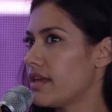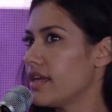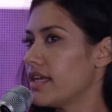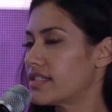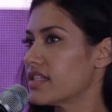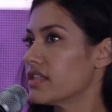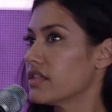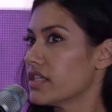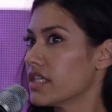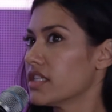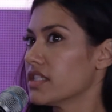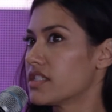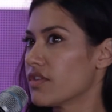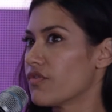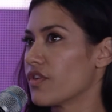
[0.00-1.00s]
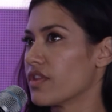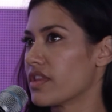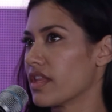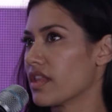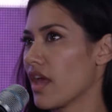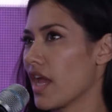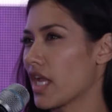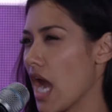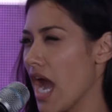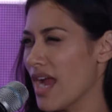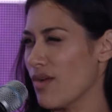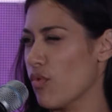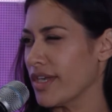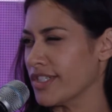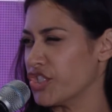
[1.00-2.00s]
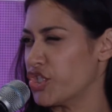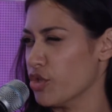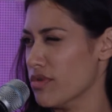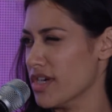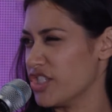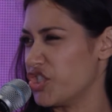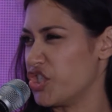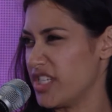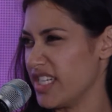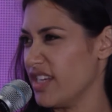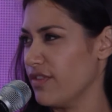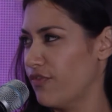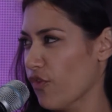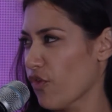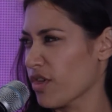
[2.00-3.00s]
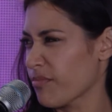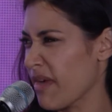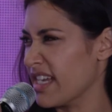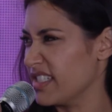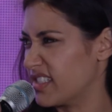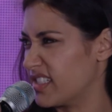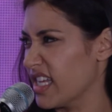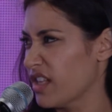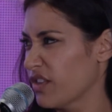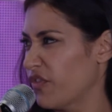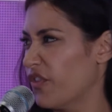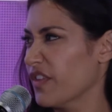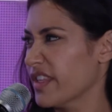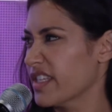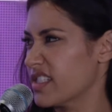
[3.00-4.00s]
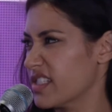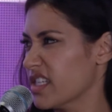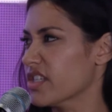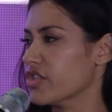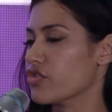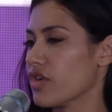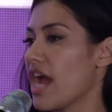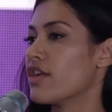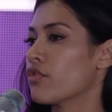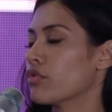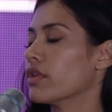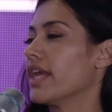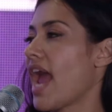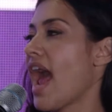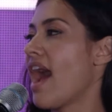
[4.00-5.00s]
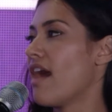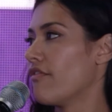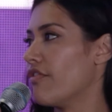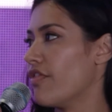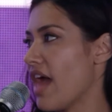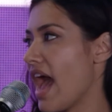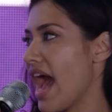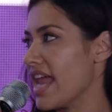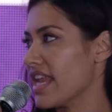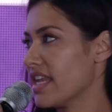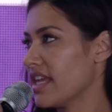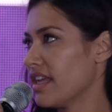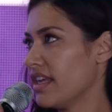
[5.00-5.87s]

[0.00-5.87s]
it's a little different than like I want to achieve for myself in this industry. I don't really have that